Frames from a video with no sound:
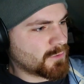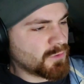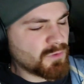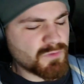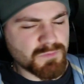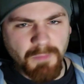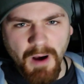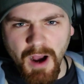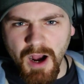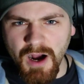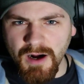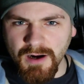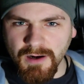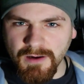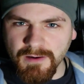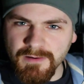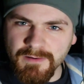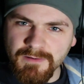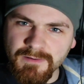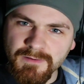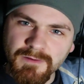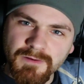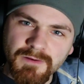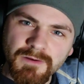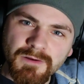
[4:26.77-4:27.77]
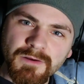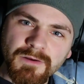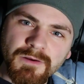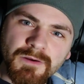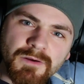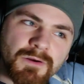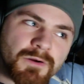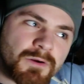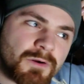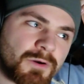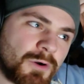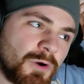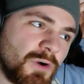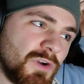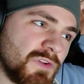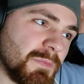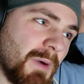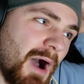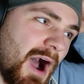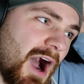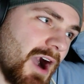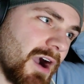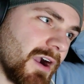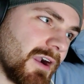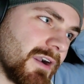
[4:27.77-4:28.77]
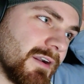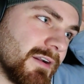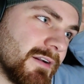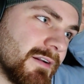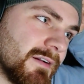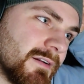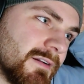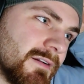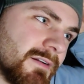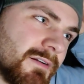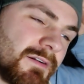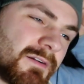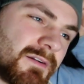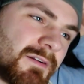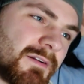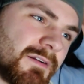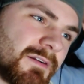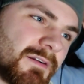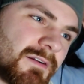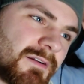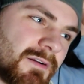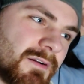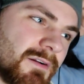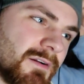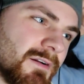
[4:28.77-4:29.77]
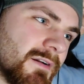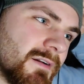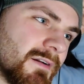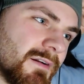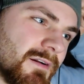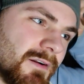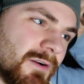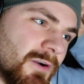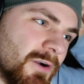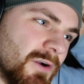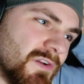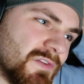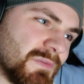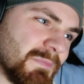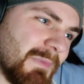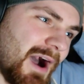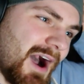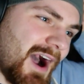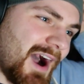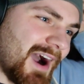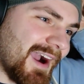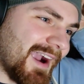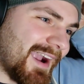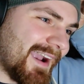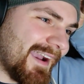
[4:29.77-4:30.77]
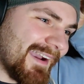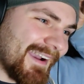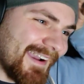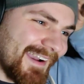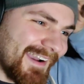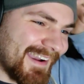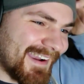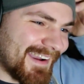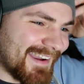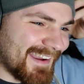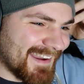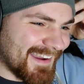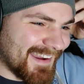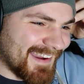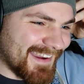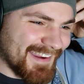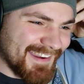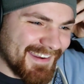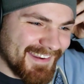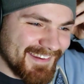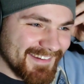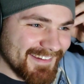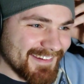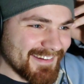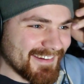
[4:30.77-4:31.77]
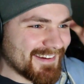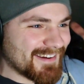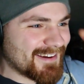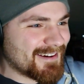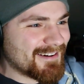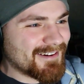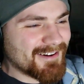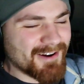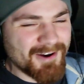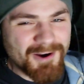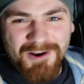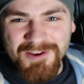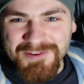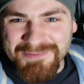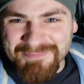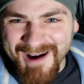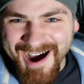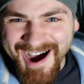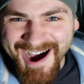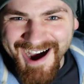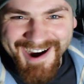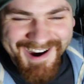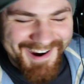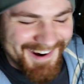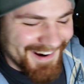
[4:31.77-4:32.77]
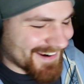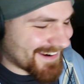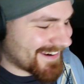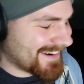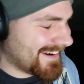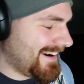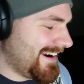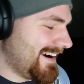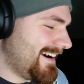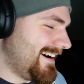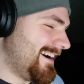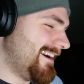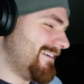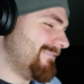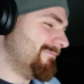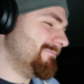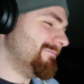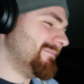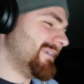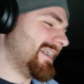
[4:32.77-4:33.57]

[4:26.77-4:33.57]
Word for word: Who's Mark? Who's Mark? Who's Mark? Who's Mark? Oh,